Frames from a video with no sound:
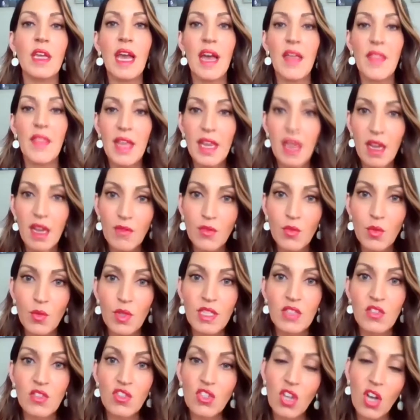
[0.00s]
and their loved
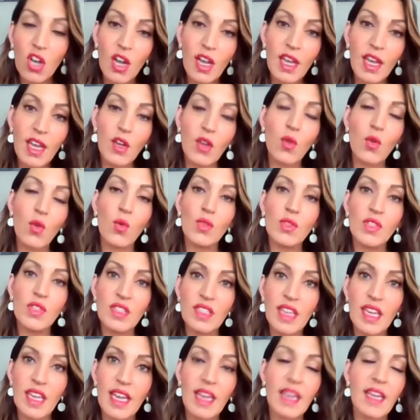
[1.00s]
one is dying or
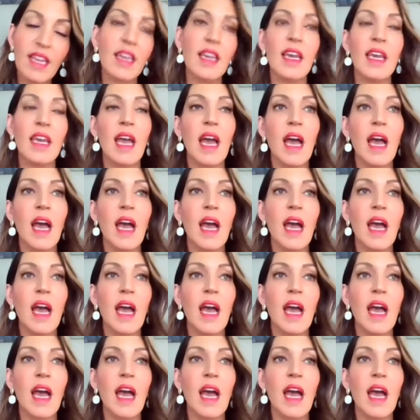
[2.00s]
sick,